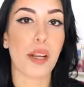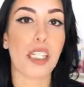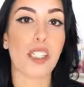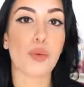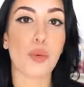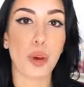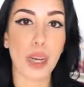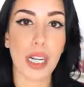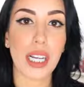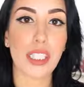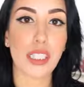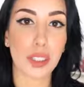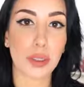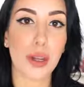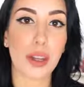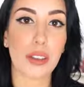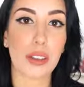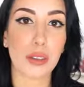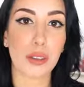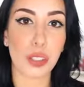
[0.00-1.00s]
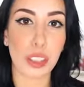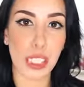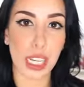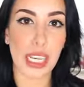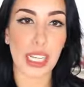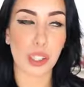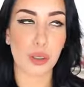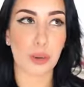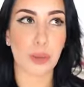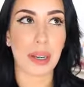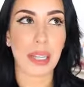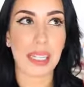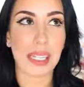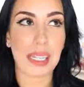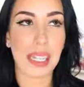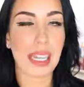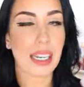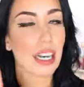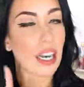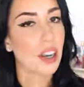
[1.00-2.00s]
but it's what I do on those days when my
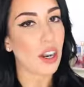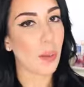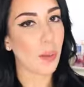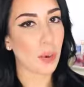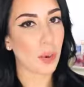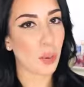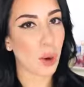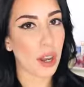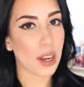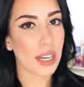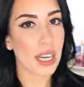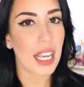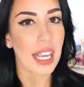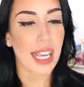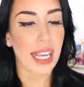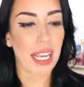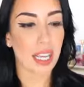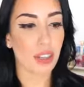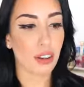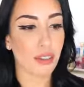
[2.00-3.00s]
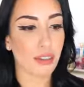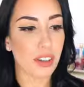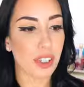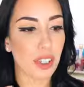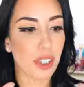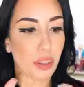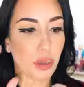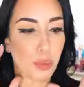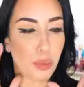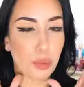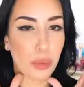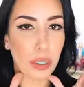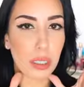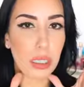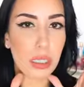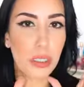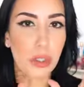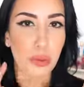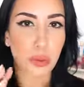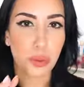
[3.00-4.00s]
skin, number one, either feels
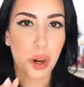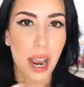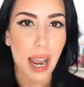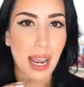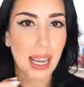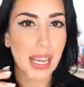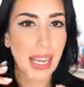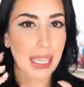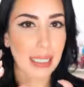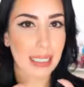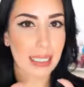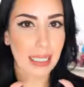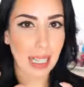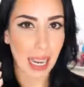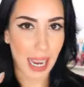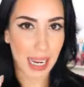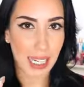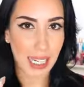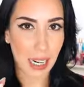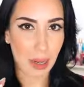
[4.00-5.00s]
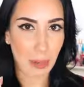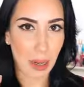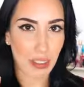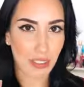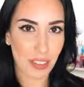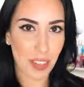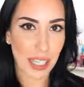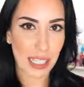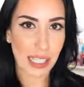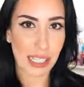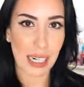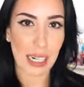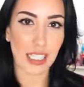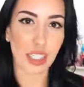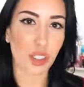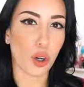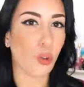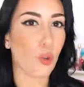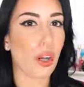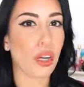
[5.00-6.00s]
really dry and tight on my face and I
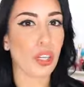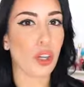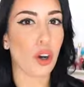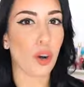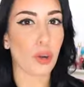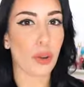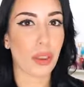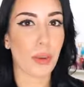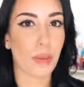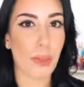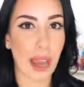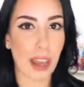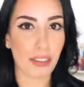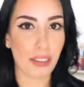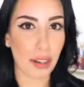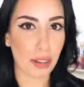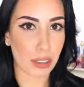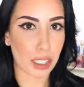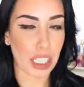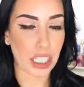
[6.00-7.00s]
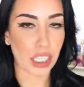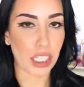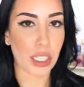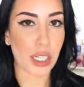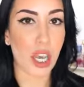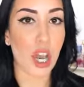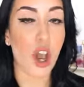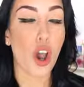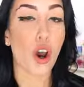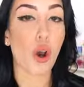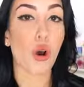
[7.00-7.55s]
don't want to go with a matte foundation,